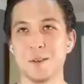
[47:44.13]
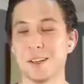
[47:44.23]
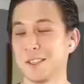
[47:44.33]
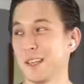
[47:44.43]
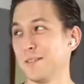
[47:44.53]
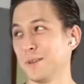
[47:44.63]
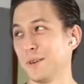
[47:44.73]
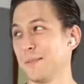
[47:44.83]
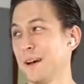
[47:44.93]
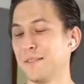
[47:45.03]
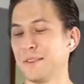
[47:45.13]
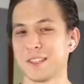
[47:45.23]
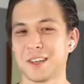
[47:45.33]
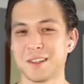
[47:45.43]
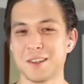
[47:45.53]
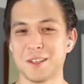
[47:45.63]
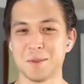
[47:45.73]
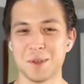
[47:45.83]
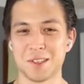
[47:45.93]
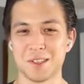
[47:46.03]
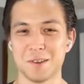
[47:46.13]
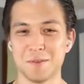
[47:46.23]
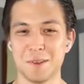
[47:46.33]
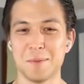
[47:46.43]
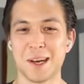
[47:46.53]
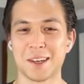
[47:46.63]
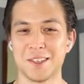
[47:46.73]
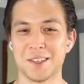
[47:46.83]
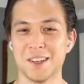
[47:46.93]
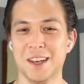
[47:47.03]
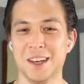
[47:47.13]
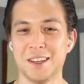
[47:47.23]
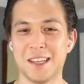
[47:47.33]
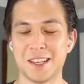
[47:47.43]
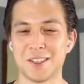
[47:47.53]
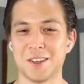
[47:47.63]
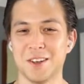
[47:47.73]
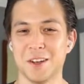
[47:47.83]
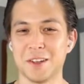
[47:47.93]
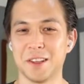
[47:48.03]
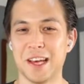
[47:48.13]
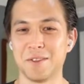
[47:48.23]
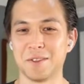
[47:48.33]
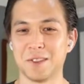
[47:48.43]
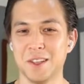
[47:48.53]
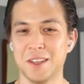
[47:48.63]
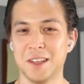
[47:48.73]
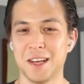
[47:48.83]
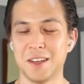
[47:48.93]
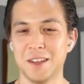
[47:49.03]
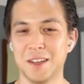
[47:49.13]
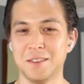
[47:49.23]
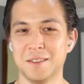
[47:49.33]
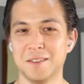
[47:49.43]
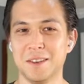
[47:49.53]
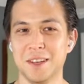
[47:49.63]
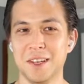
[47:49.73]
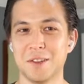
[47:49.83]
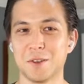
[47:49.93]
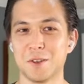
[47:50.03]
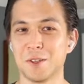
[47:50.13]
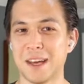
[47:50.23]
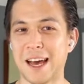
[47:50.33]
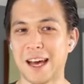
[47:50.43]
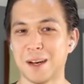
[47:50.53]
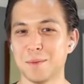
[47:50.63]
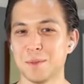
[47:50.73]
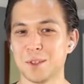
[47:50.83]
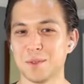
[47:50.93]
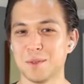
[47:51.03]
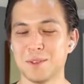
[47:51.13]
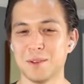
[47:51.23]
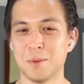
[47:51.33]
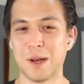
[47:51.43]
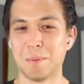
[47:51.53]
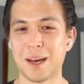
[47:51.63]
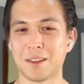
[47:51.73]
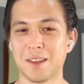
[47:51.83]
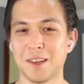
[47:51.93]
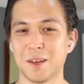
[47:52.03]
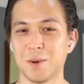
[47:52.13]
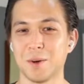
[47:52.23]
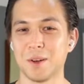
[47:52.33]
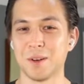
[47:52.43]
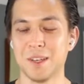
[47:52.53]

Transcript: El Salvador, I'm having second thoughts based on your feedback, is Dest on the left and then either do the Adams right back thing or